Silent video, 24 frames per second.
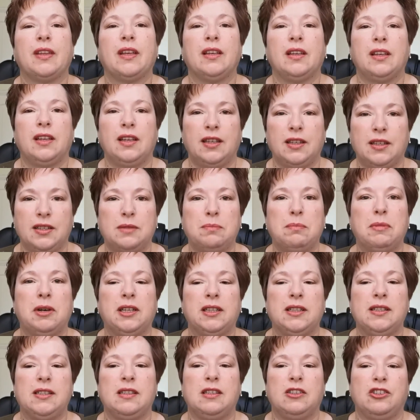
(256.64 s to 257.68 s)
Here's
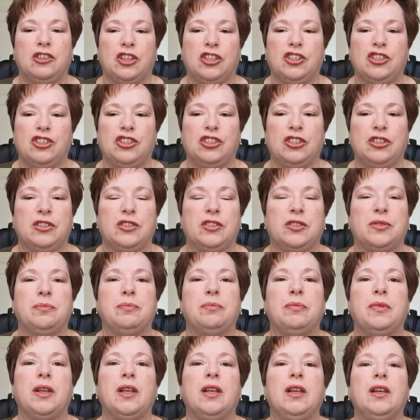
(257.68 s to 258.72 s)
my suggestions.
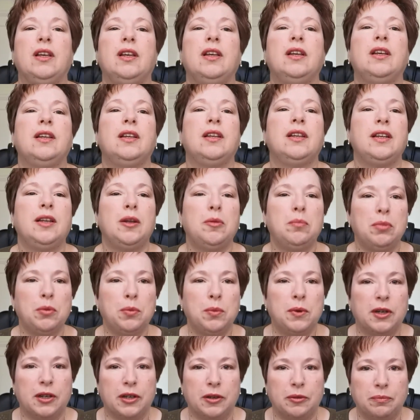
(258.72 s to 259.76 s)
Number
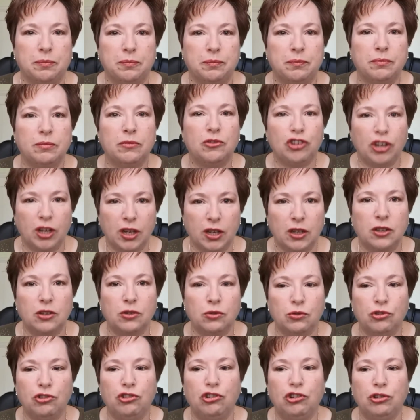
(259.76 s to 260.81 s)
1, check
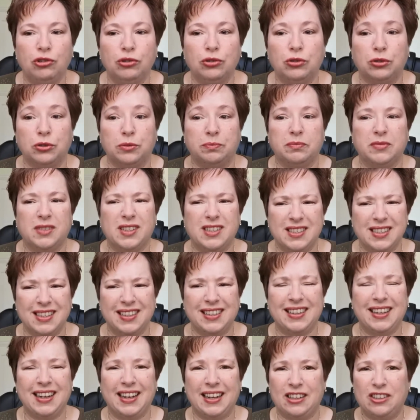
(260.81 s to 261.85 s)
your jaw. Is it
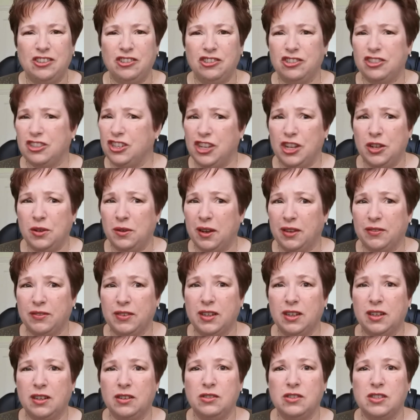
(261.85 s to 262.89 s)
clenched and you haven't
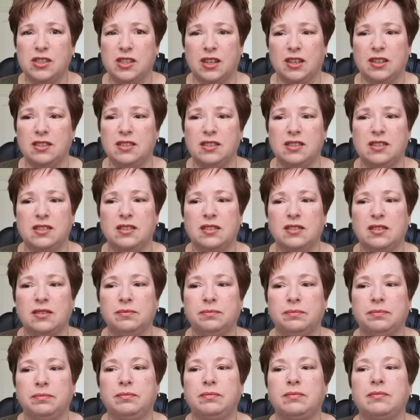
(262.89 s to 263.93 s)
noticed?
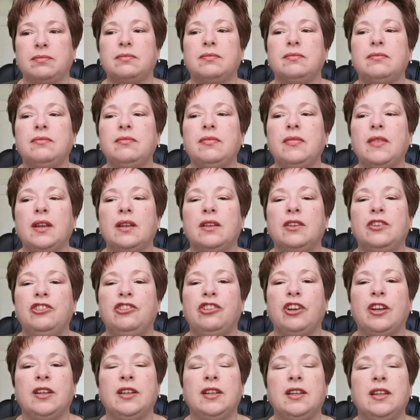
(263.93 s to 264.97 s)

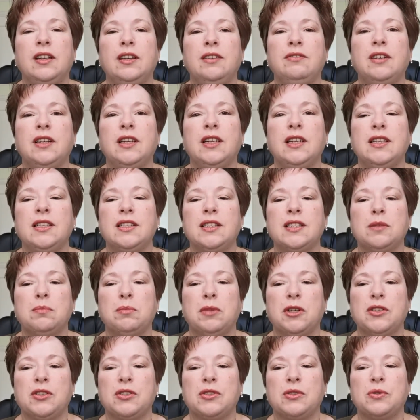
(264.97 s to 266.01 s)
Gently release the
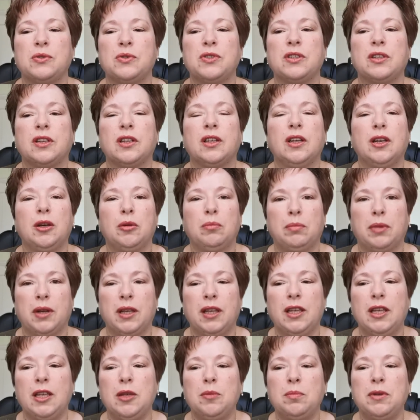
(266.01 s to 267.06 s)
muscles by
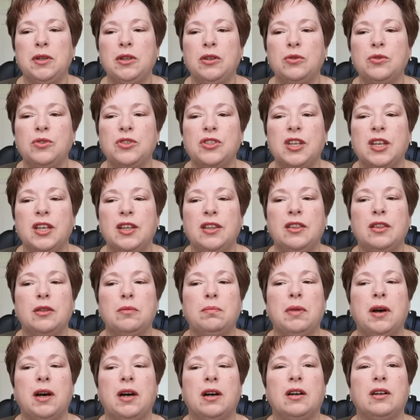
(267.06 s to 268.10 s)
keeping your teeth
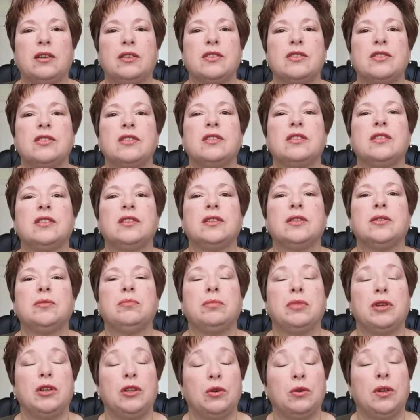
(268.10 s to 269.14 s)
apart
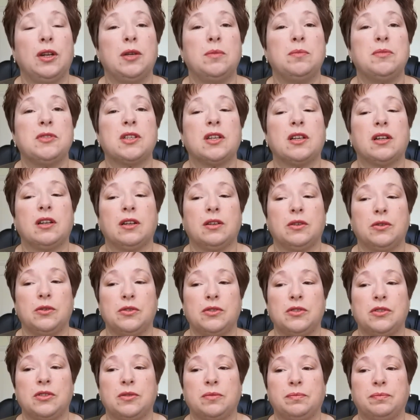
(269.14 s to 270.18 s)
but your lips
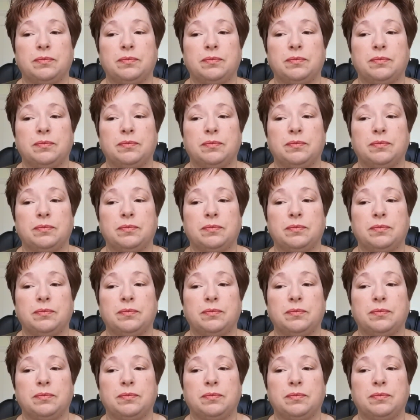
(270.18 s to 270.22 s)
closed.